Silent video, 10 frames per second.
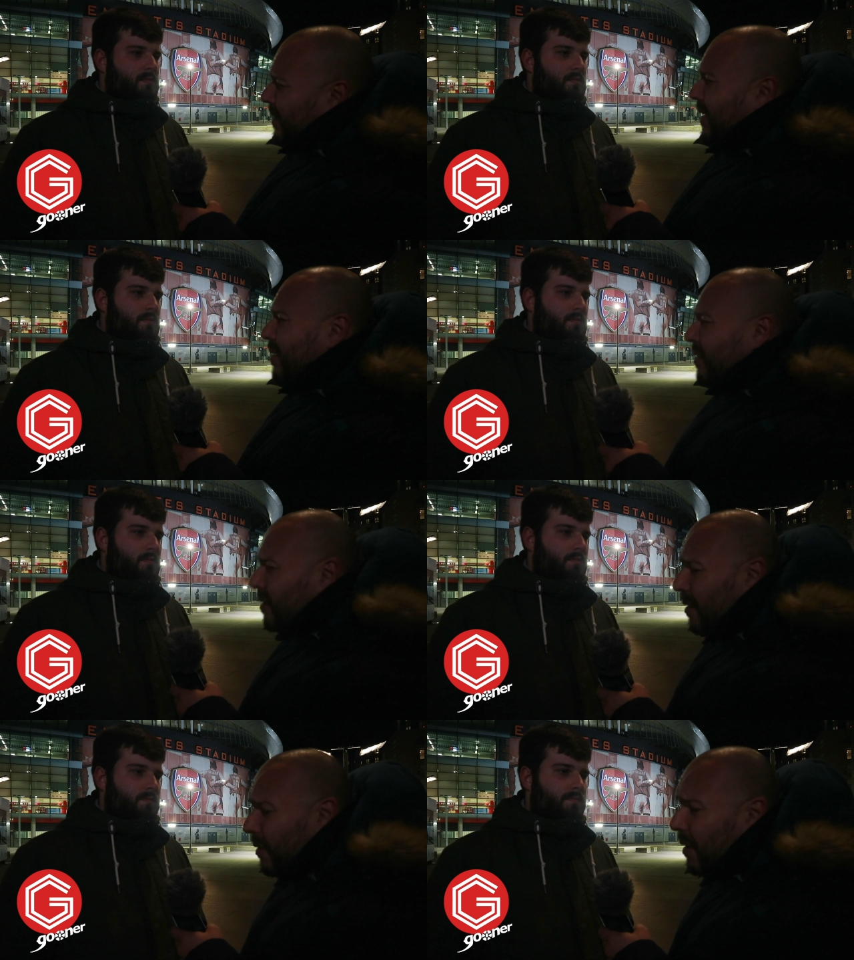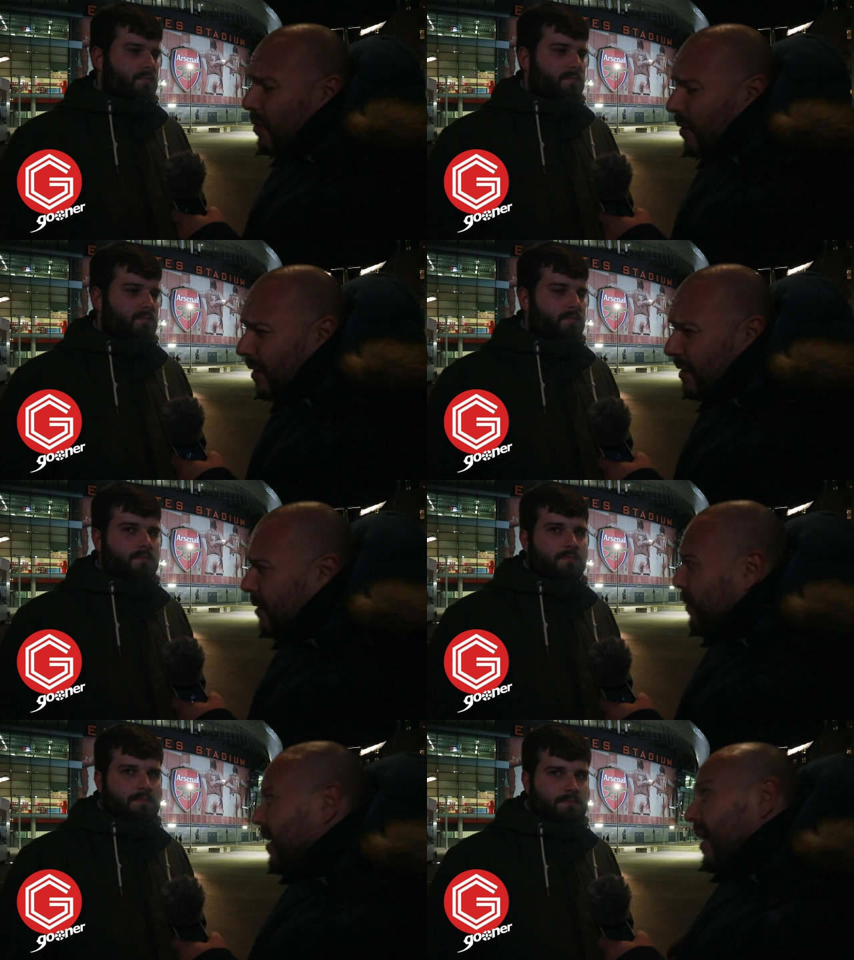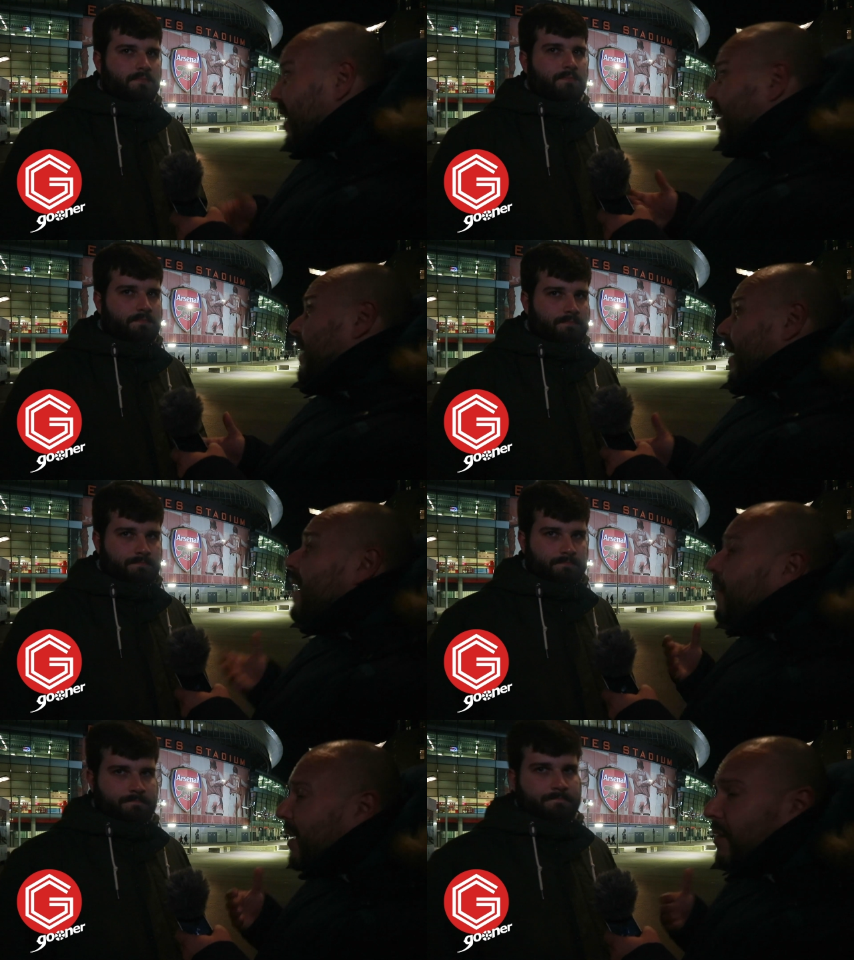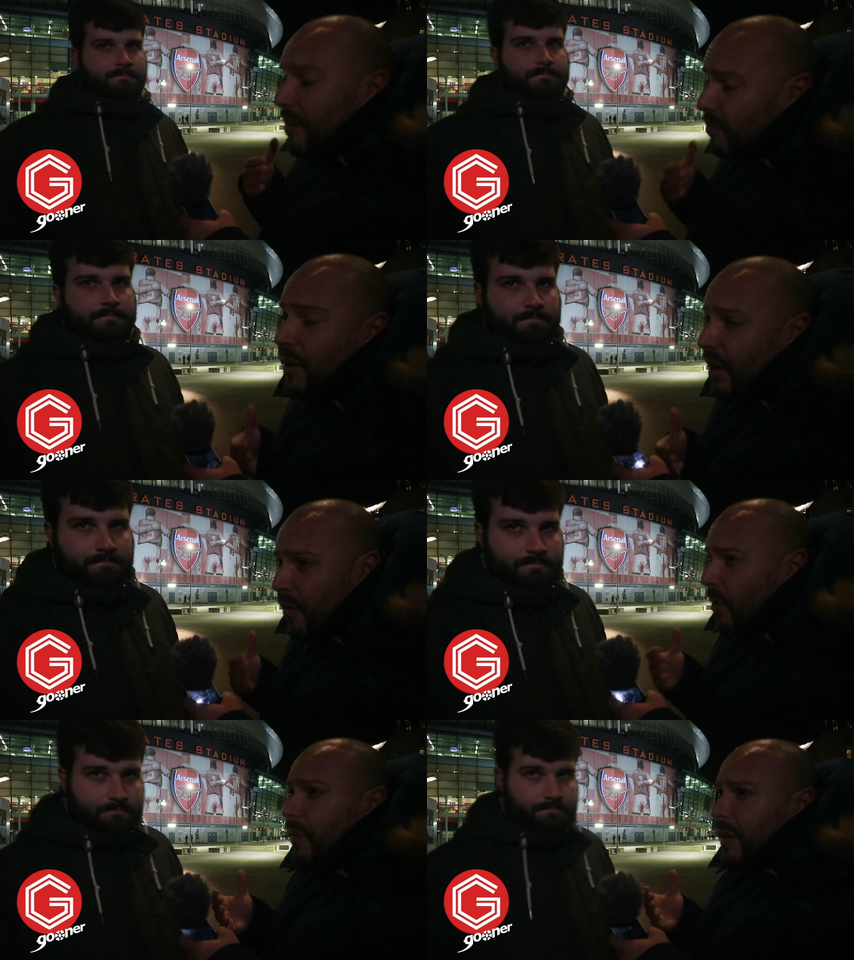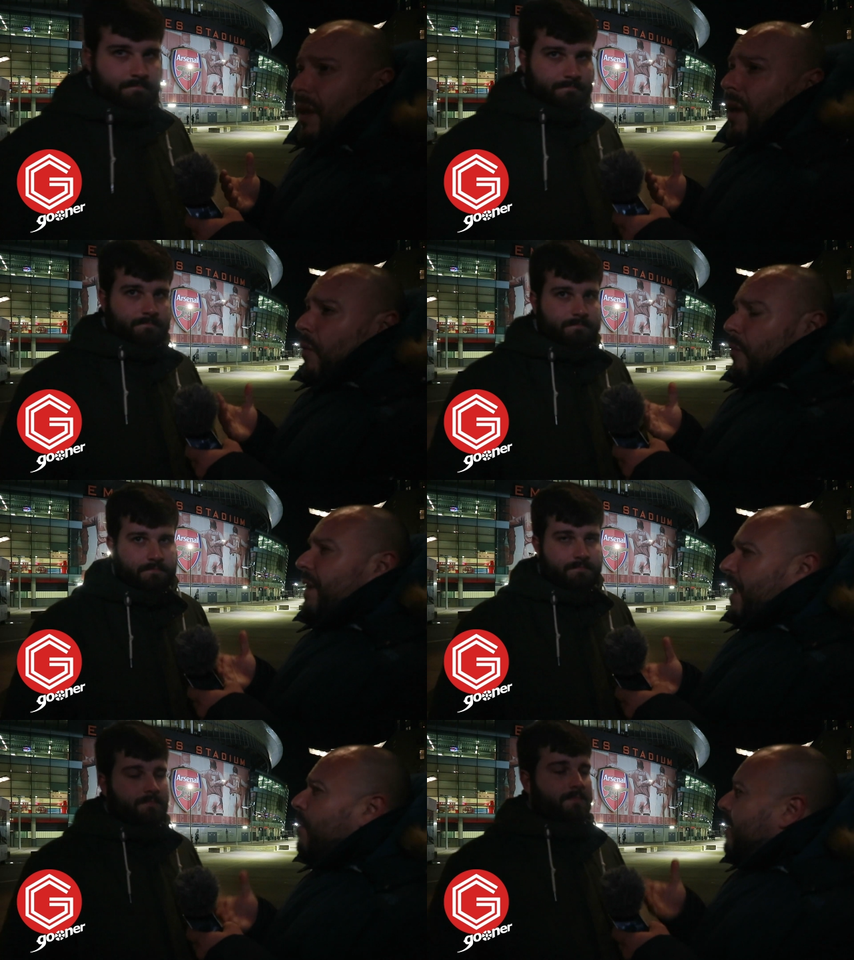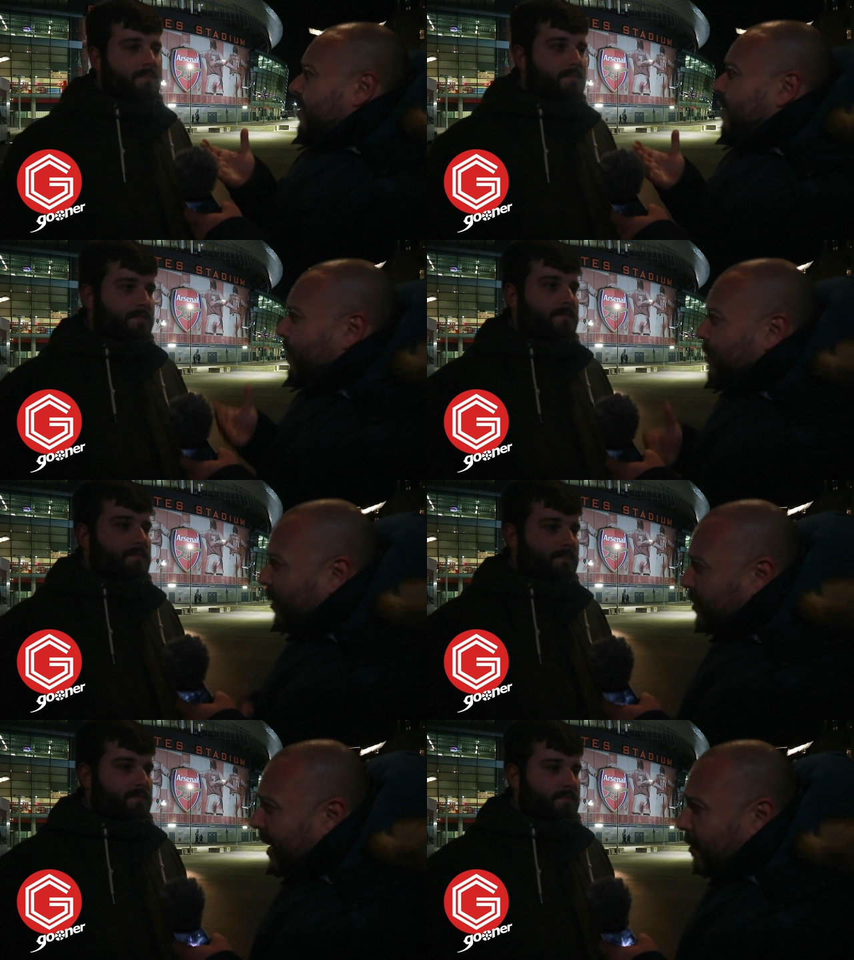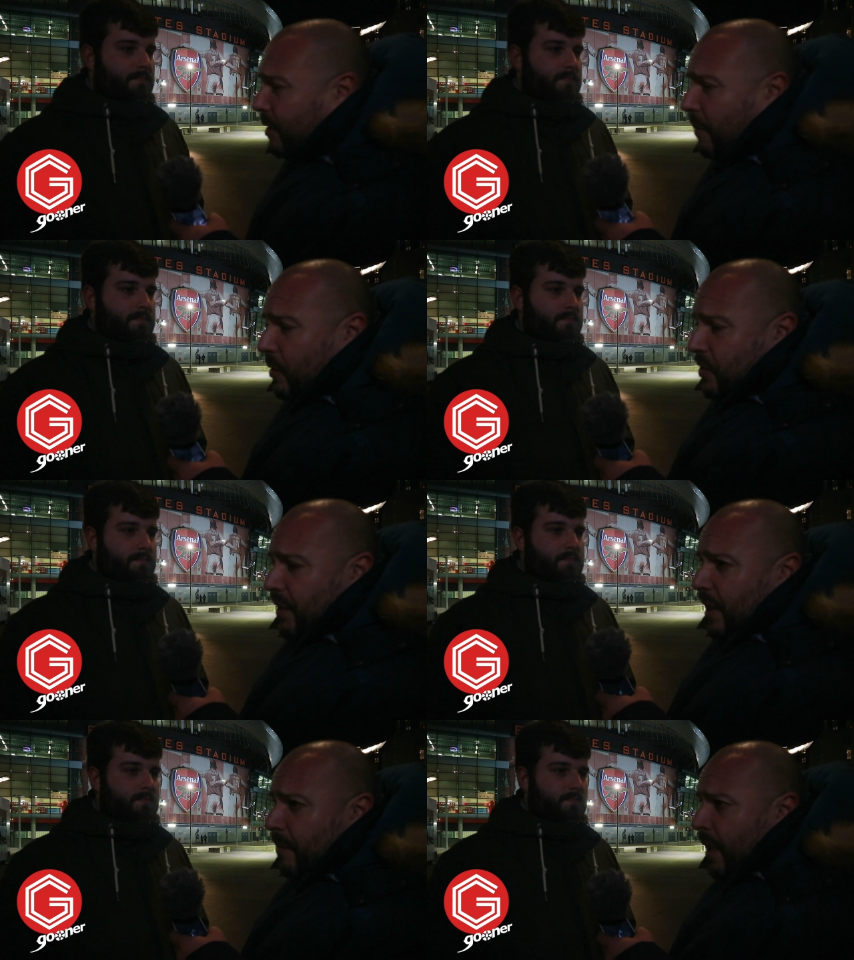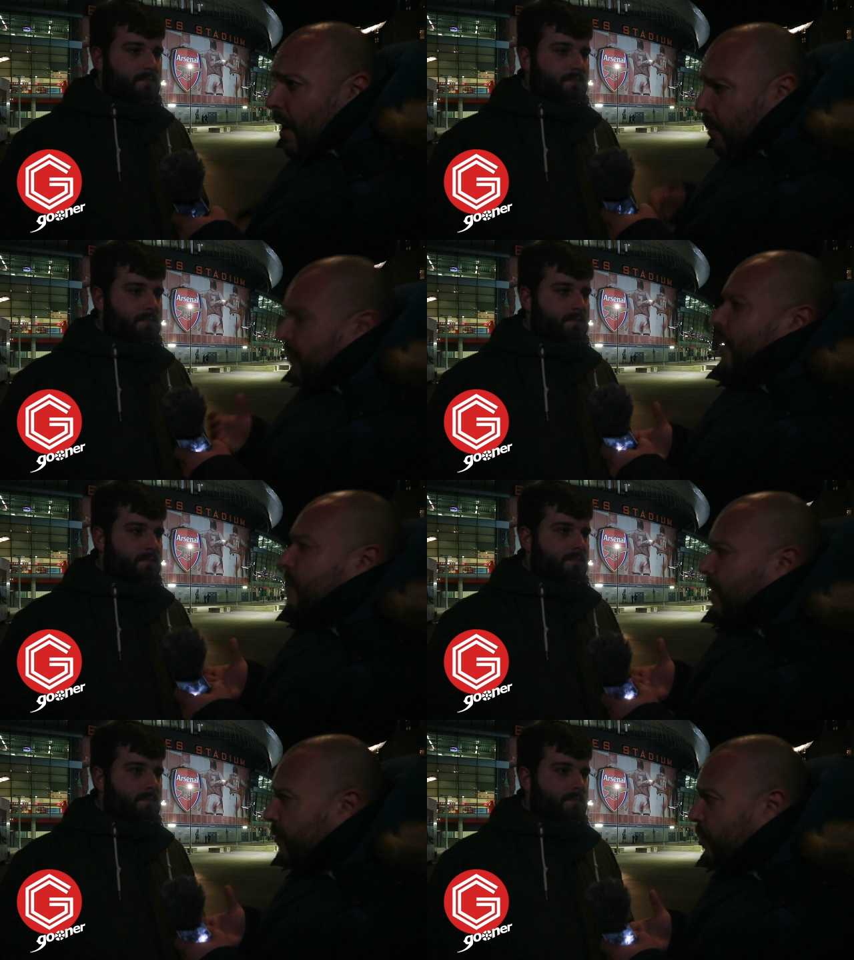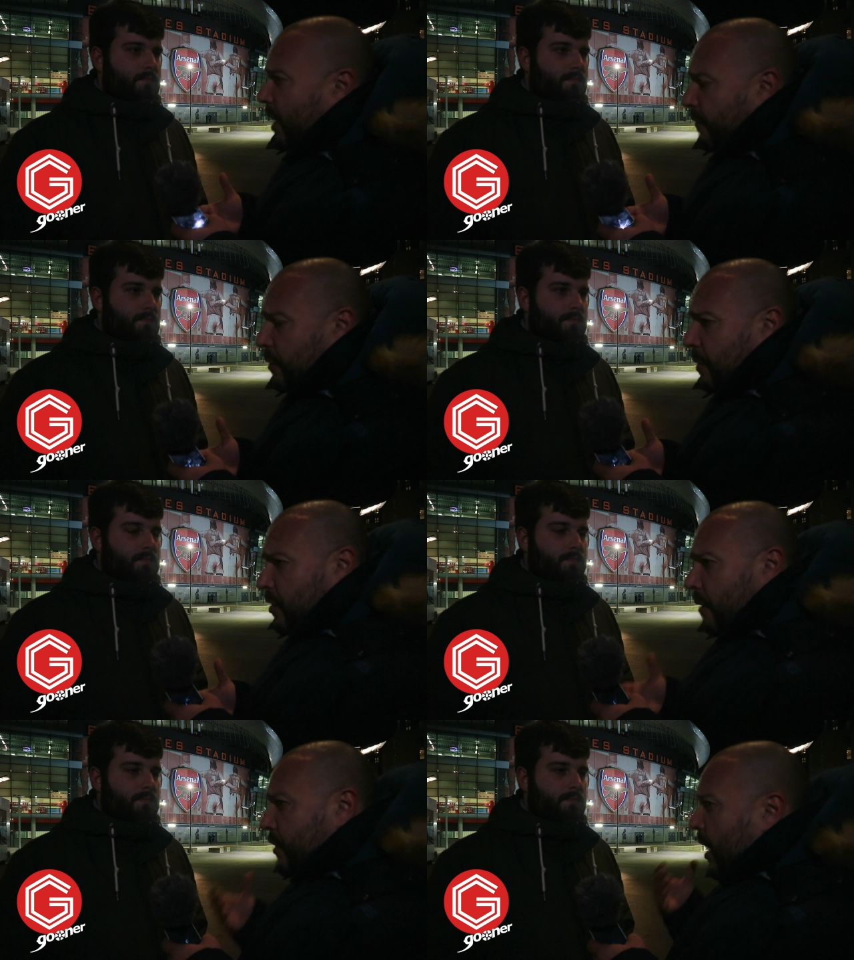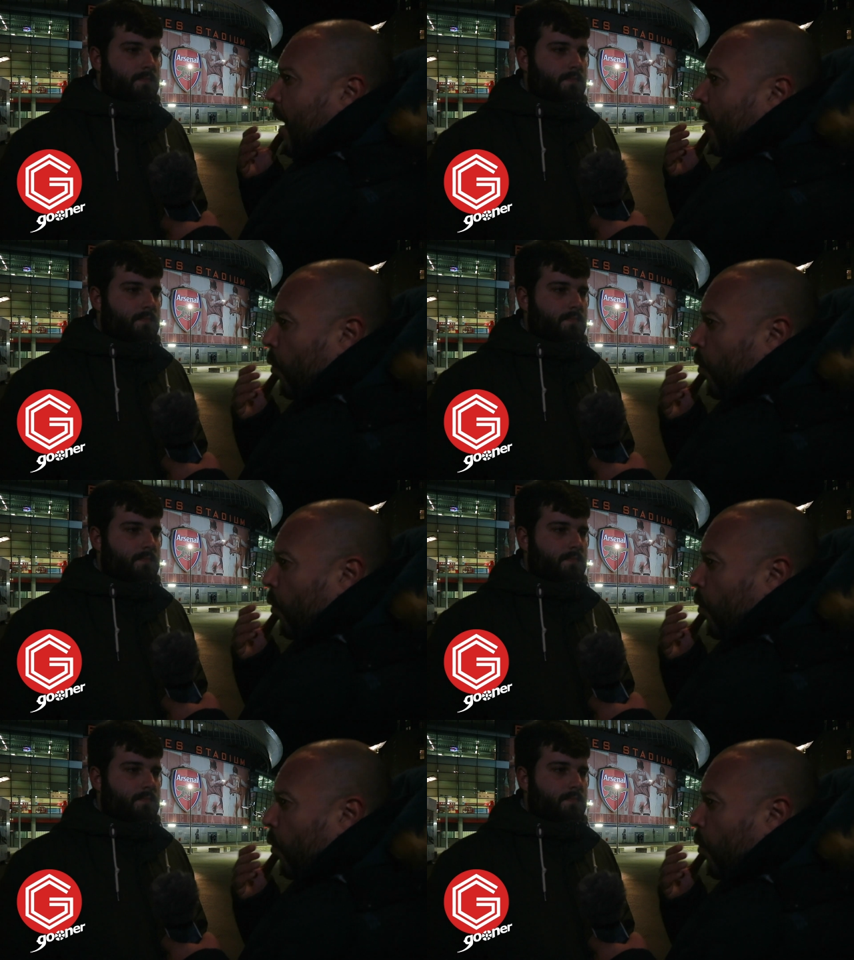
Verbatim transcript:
Speaker 1: Okay, well, I, I quite liked it, but there we go. Anyway, what do we what do we know? It's, it's obviously Arteta who's the boss, and um, we like I say we've just come from his press conference.